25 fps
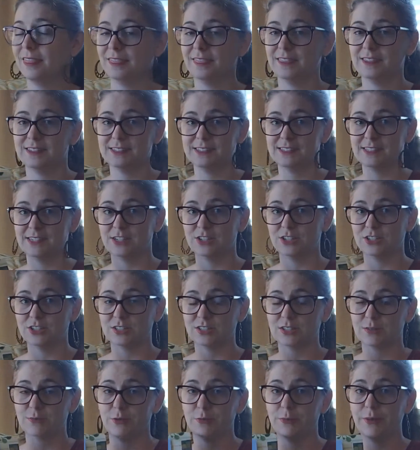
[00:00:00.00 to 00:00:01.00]
This teaches
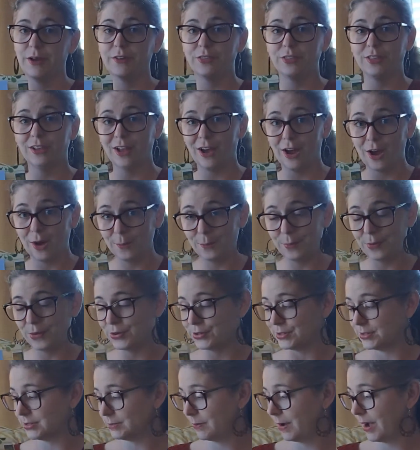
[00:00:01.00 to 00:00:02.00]
them about the
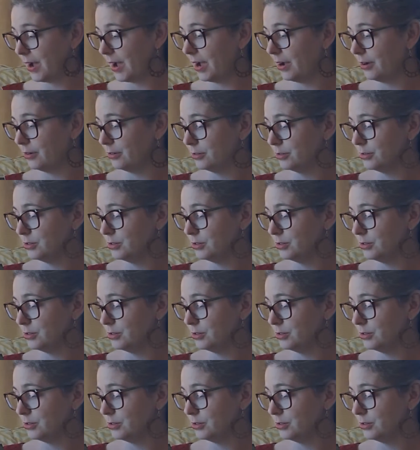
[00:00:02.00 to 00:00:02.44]
compost pile.